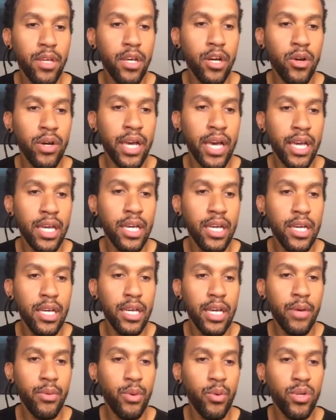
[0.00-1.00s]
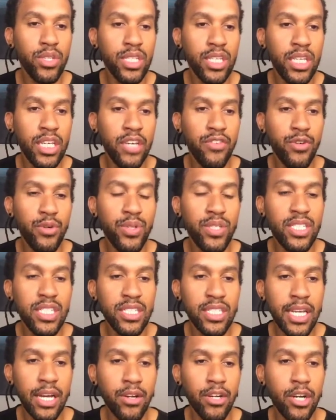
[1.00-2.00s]
okay? And we want to give you a
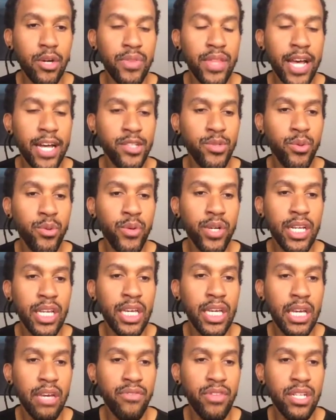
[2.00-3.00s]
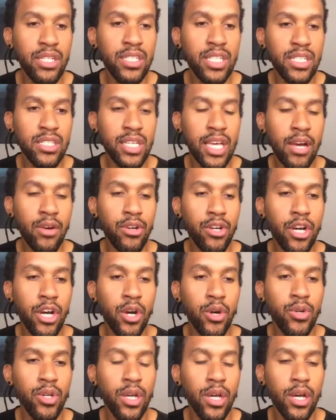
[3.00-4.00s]
discount code. That's where we're going to give the discount
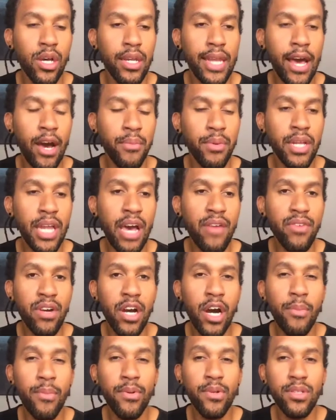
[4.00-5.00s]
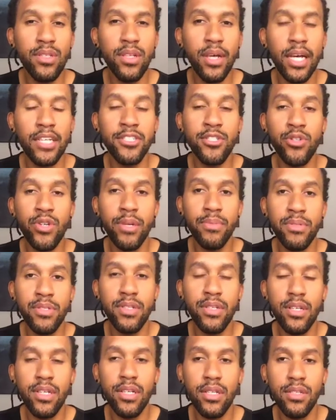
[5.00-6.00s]
code. Now, I'm going to have a couple scripts
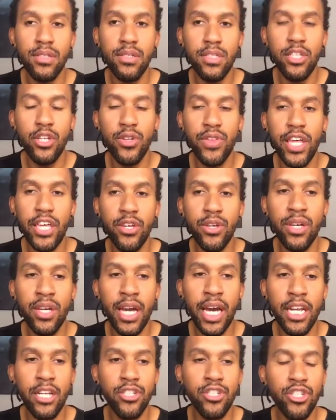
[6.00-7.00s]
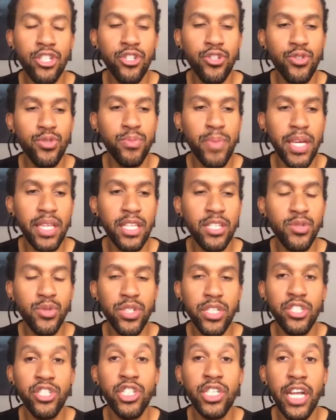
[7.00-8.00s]
that you can kind of choose, make these
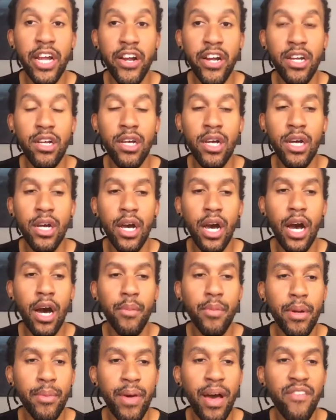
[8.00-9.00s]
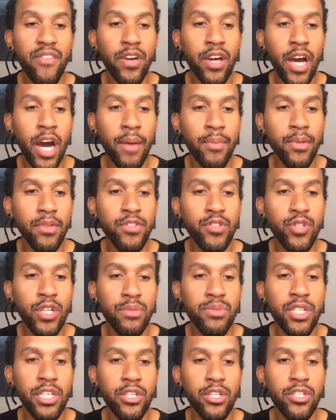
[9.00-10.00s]
really generic, but I'm gonna have a couple of
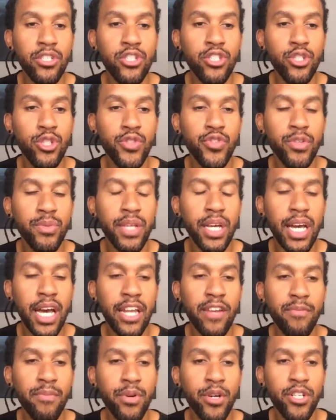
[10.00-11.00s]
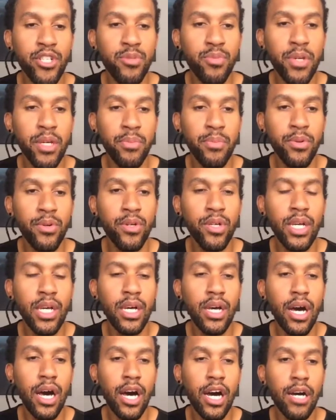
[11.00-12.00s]
scripts that you can choose from that kind of push people
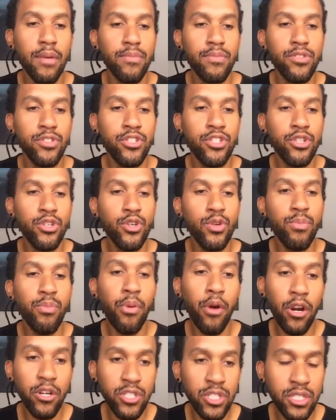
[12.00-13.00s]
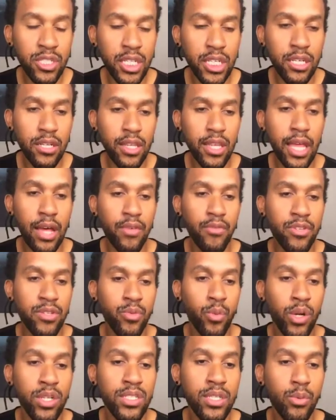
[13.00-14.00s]
to purchasing, some
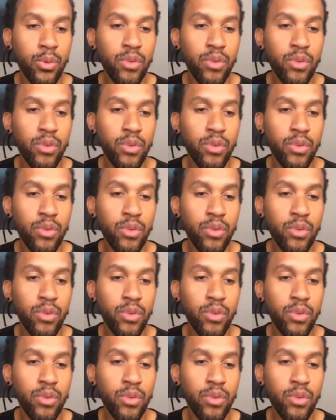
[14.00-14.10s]
ones that